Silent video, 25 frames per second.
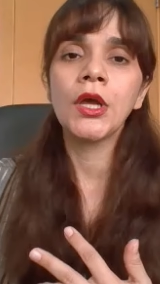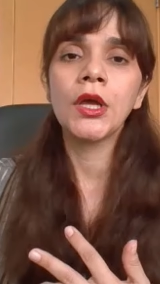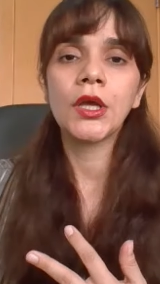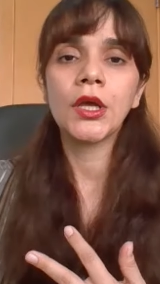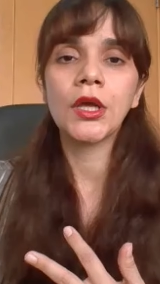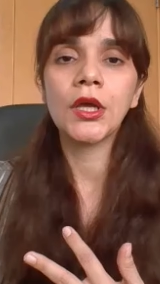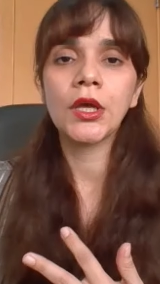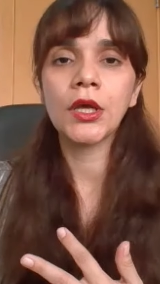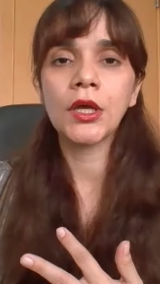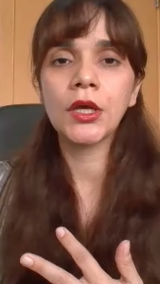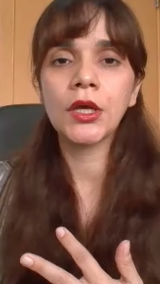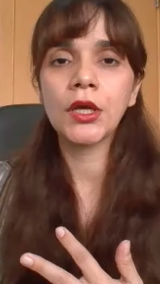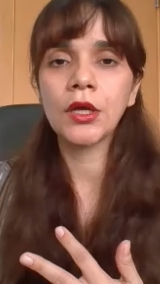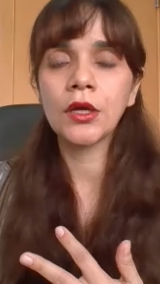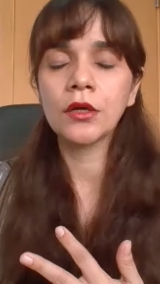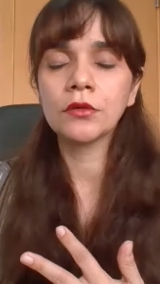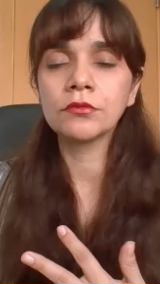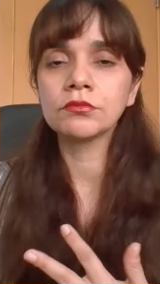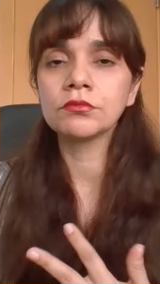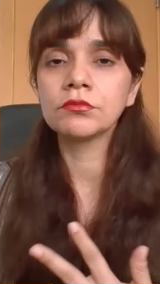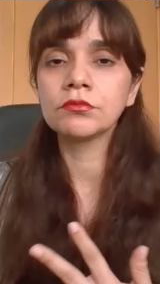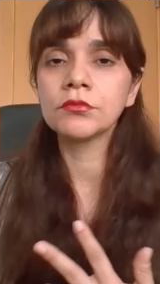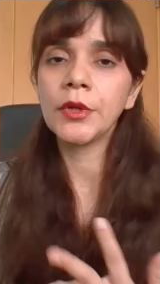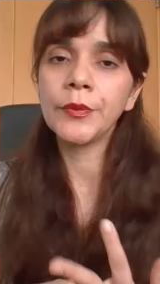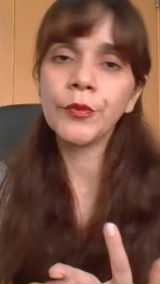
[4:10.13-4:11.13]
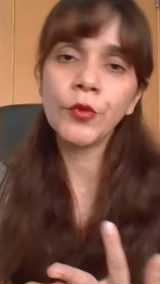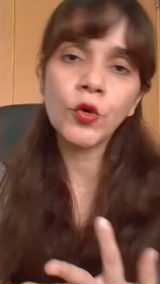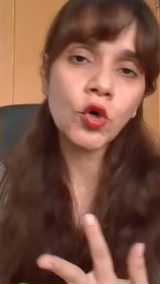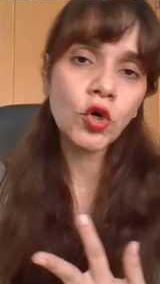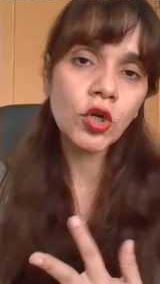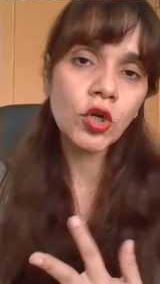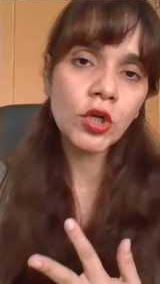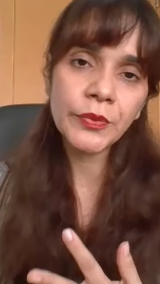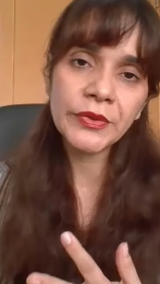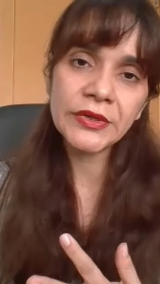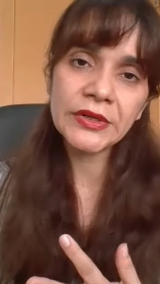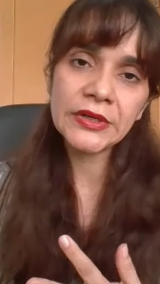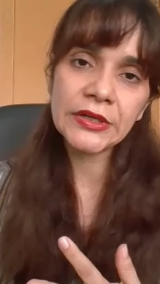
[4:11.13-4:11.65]

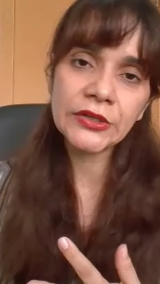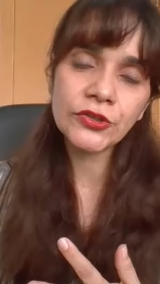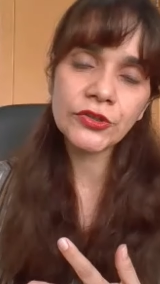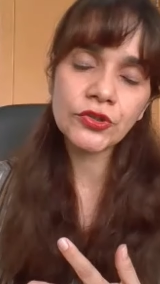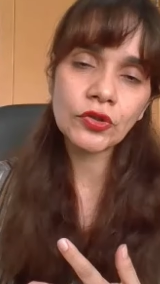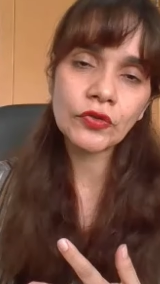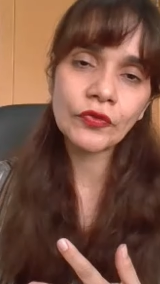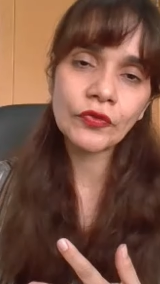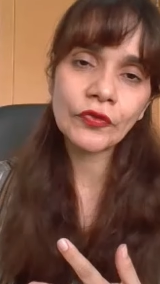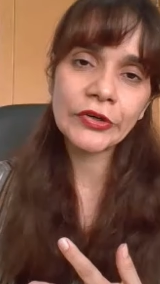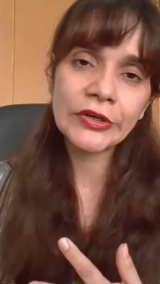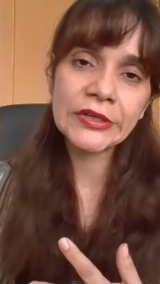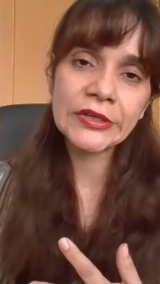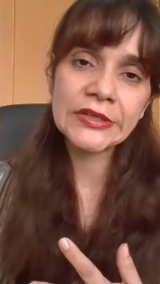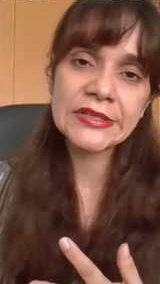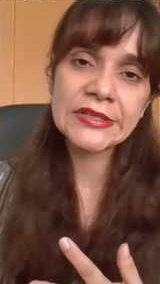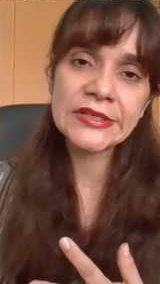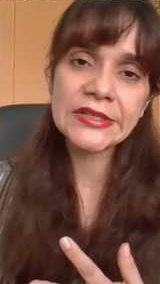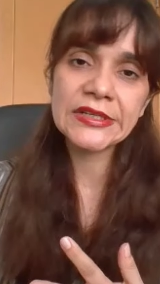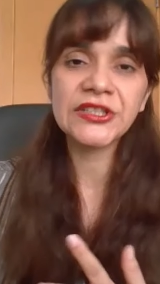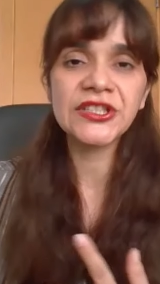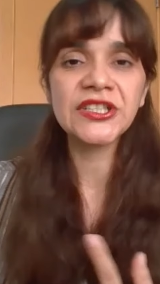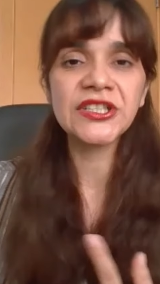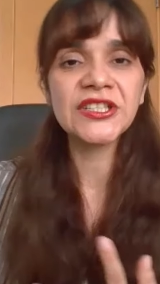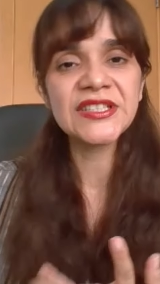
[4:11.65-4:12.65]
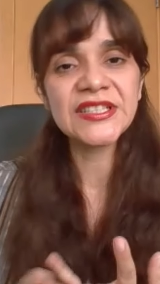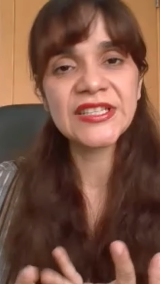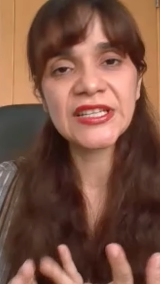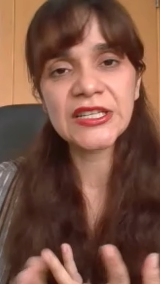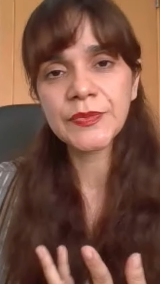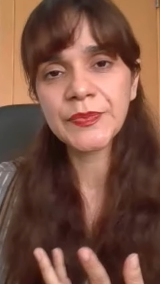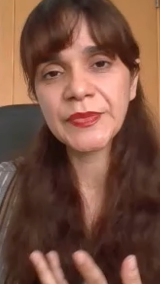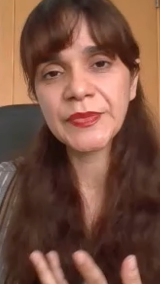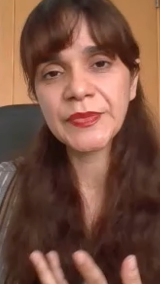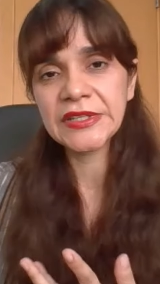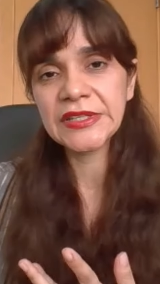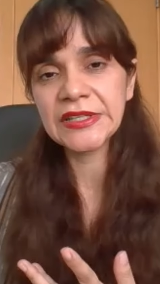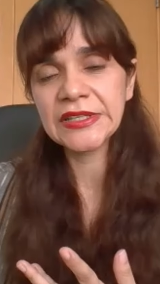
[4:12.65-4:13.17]
hemoglobin electrophoresis,
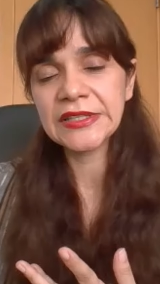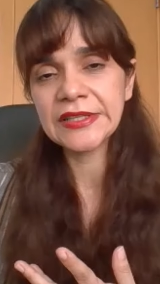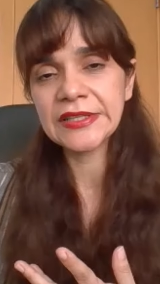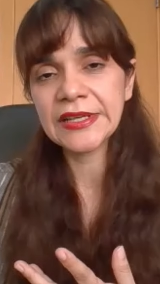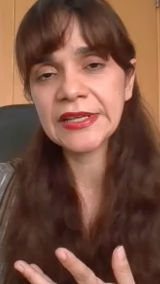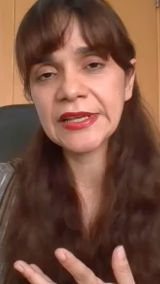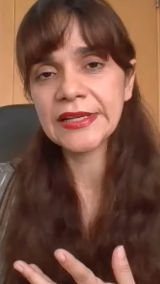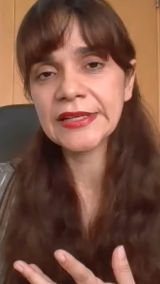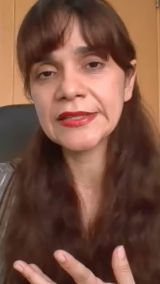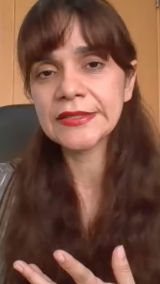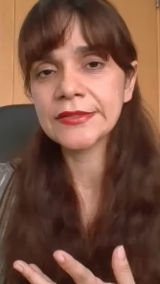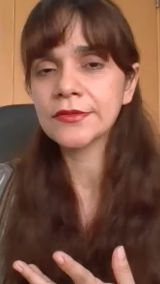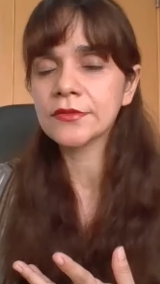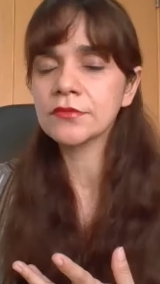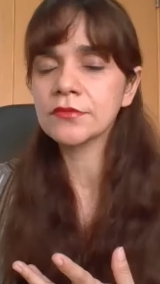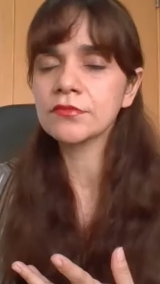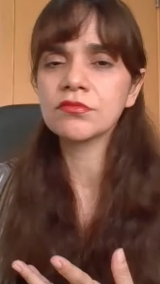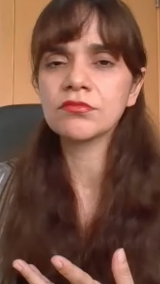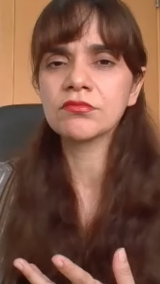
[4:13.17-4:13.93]
G6PD test,